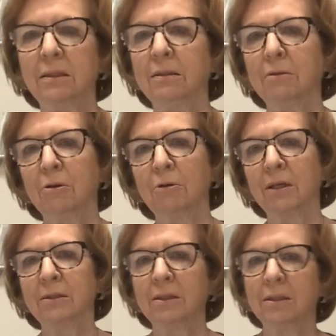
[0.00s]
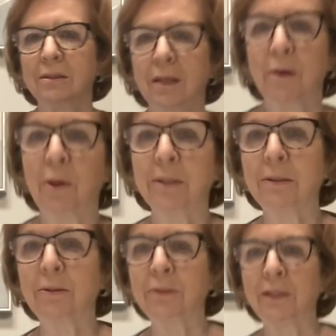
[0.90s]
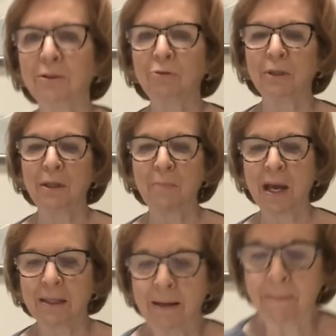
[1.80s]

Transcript: He's cute as he is anyway, so it doesn't really matter.